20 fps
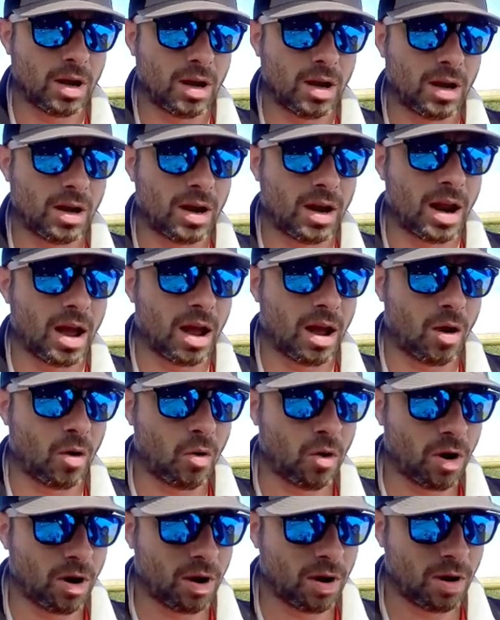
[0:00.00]
and
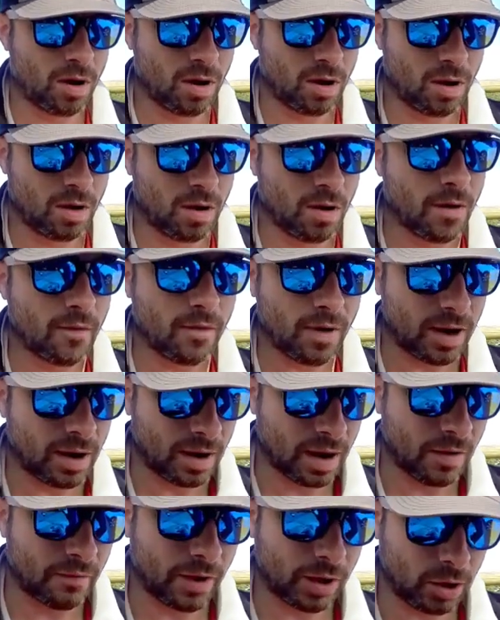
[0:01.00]
now, funnily enough,